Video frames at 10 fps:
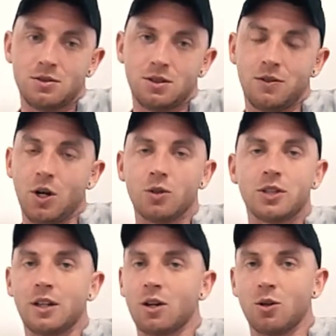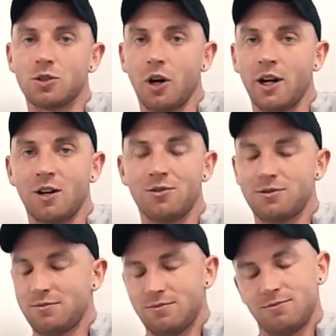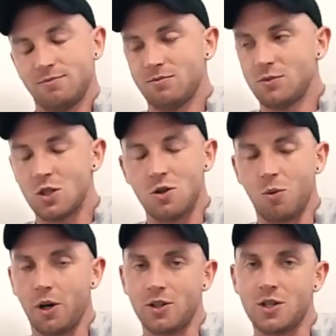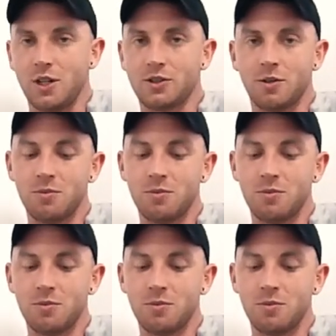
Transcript: if you don't set the goals high enough, there's no point in chasing